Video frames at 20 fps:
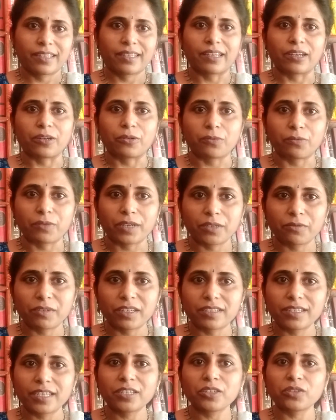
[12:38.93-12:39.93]
Now, when
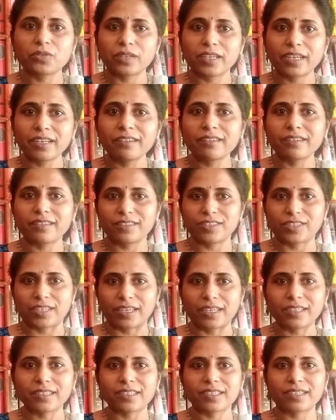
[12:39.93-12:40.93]
we tend to
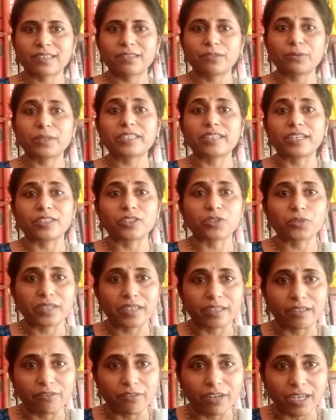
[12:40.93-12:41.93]
interject, we tend to
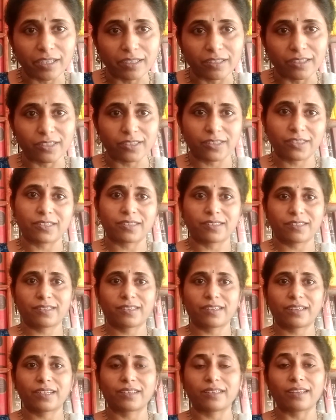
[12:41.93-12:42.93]
advise.
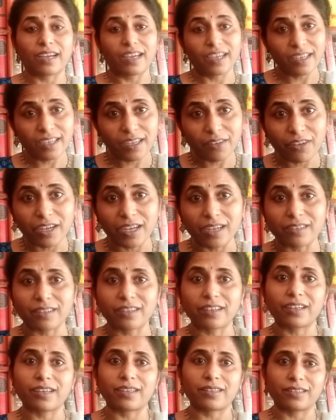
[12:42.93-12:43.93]
And I have
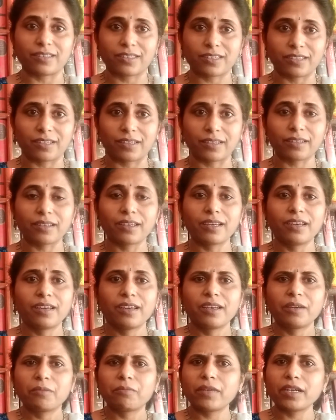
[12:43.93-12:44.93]
had clients saying,
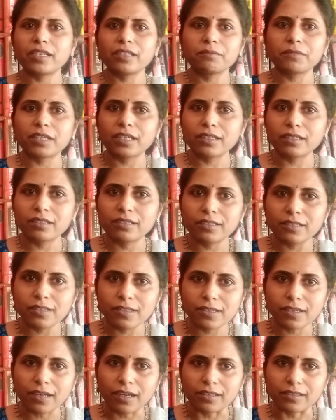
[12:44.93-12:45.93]
madam, I had
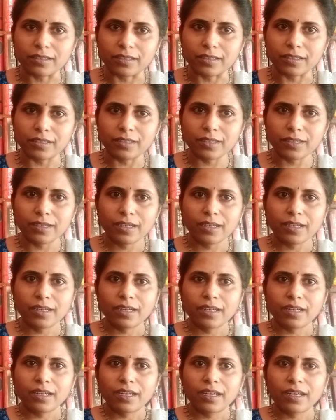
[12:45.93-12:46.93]
just started,
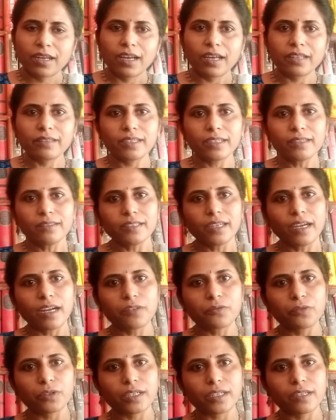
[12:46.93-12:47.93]
and then the
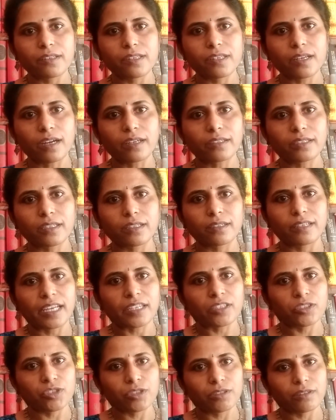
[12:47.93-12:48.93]
advocate started
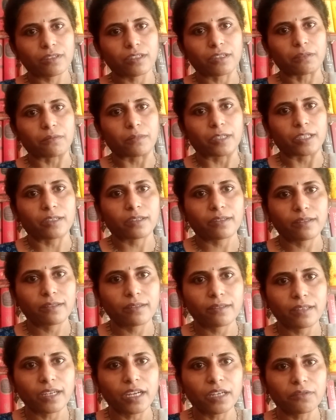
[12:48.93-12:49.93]
lecturing me.
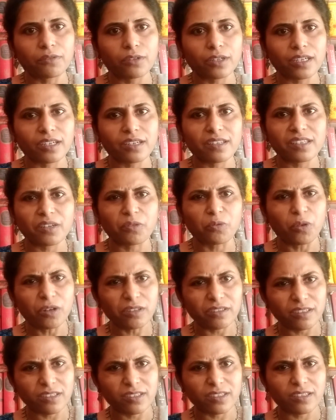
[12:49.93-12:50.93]
The advocate said,
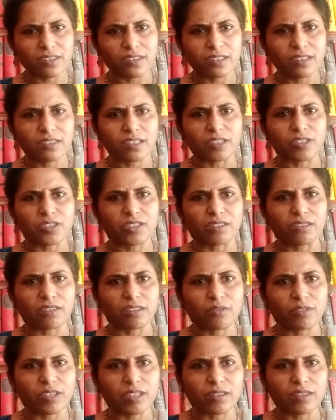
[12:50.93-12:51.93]
what is this? Such a
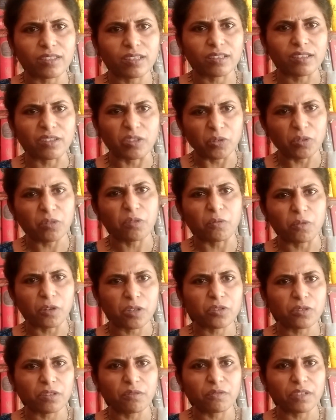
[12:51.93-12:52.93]
trivial thing. You know
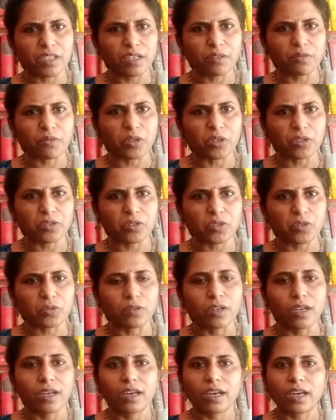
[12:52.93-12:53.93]
what all we have gone
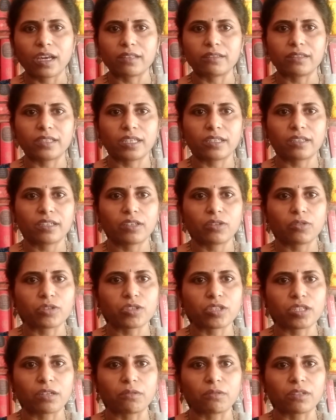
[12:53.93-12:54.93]
through. And then he
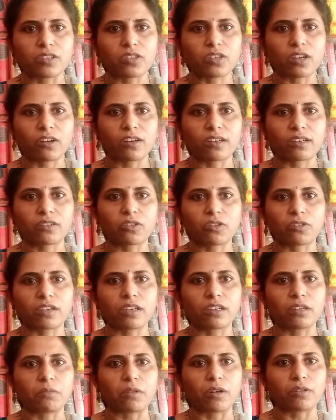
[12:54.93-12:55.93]
or she will start
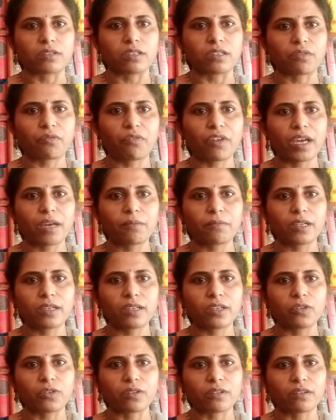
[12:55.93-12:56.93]
talking about his
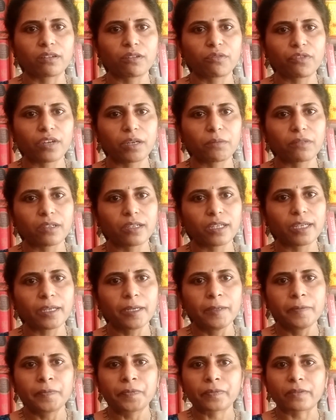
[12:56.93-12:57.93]
family or her
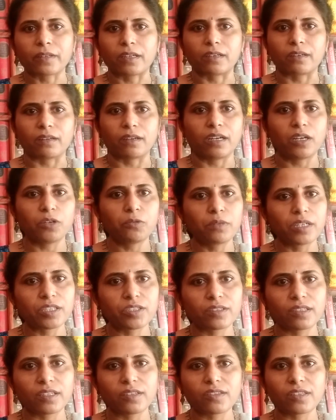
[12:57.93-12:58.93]
family and how
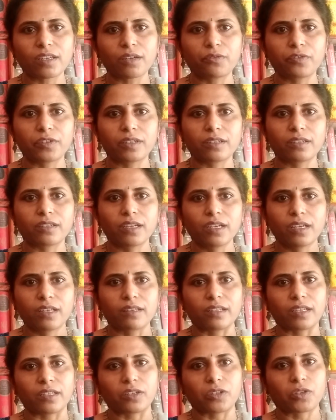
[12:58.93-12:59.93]
much they suffered.
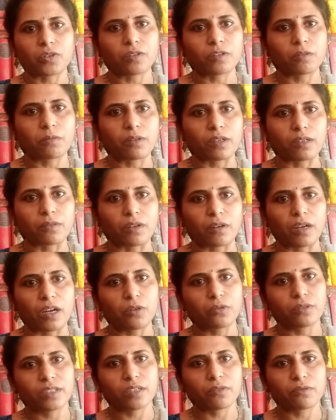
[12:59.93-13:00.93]
Then they talk about
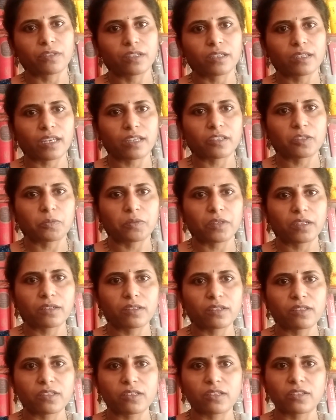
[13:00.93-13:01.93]
how their work
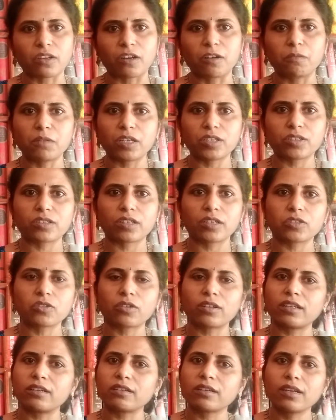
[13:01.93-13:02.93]
experience is, how much they
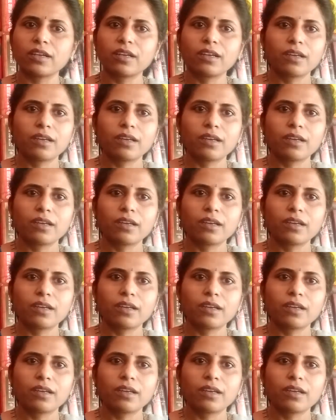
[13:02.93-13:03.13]
toiled.